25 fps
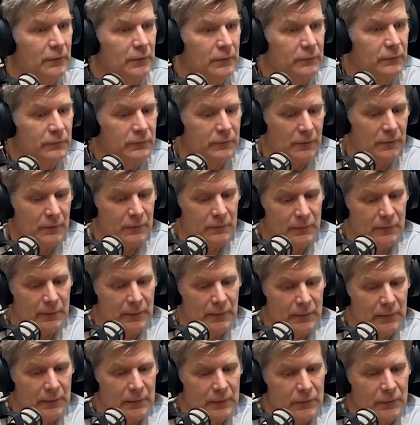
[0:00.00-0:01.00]
is that
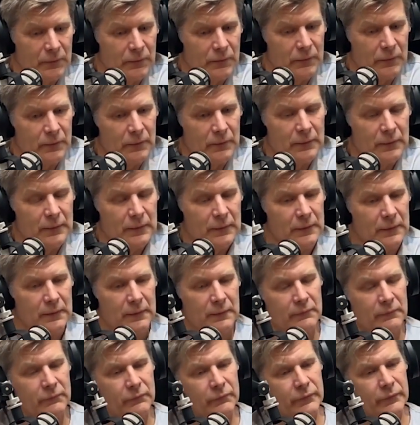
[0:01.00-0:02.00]

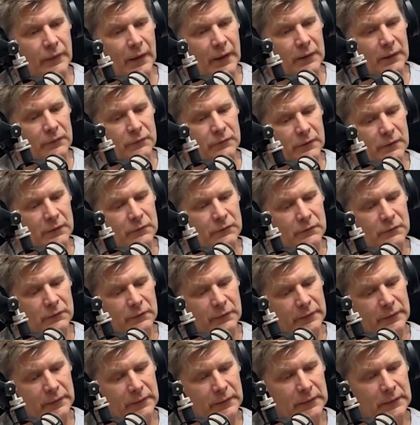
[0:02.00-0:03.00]
they
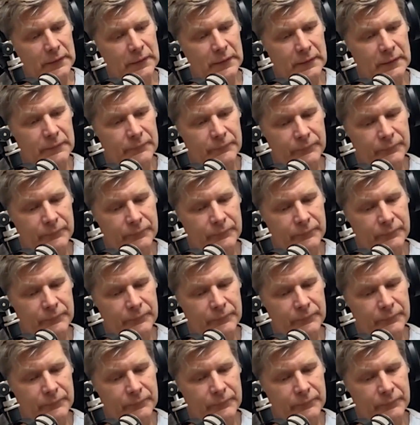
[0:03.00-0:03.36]
essentially